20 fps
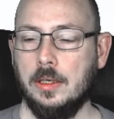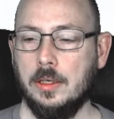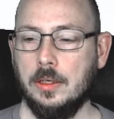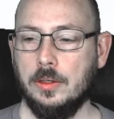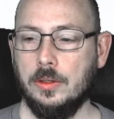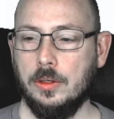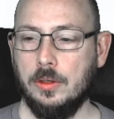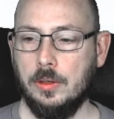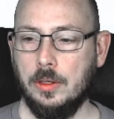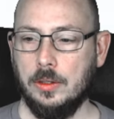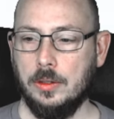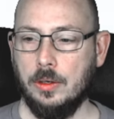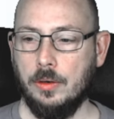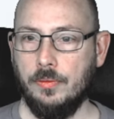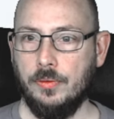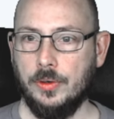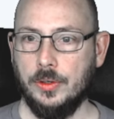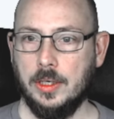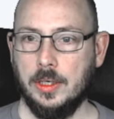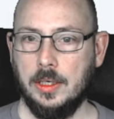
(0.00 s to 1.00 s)
So let's go
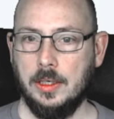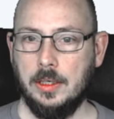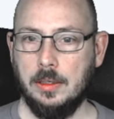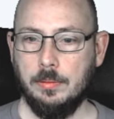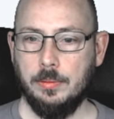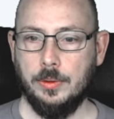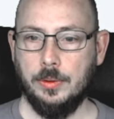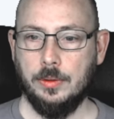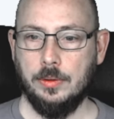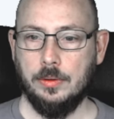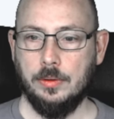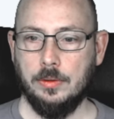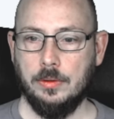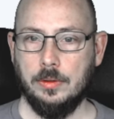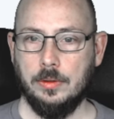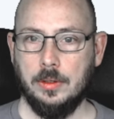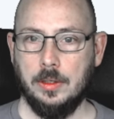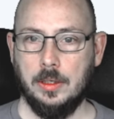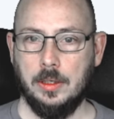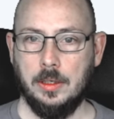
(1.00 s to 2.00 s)
for sign up
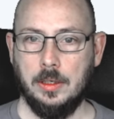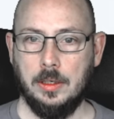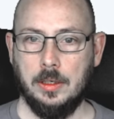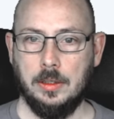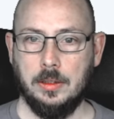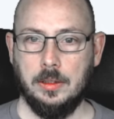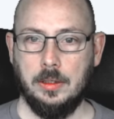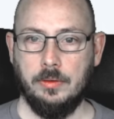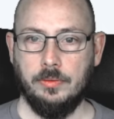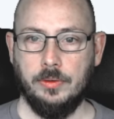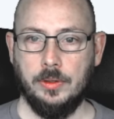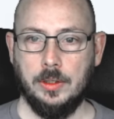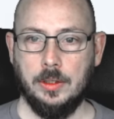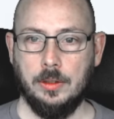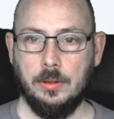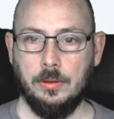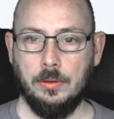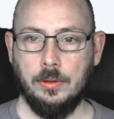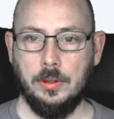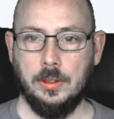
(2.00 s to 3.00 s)
and let's see if we can
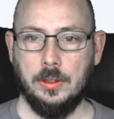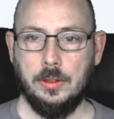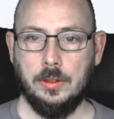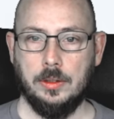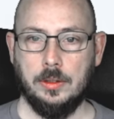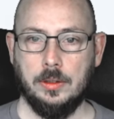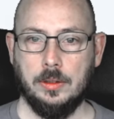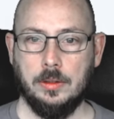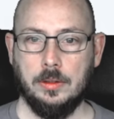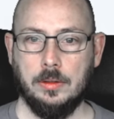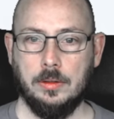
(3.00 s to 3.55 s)
do this.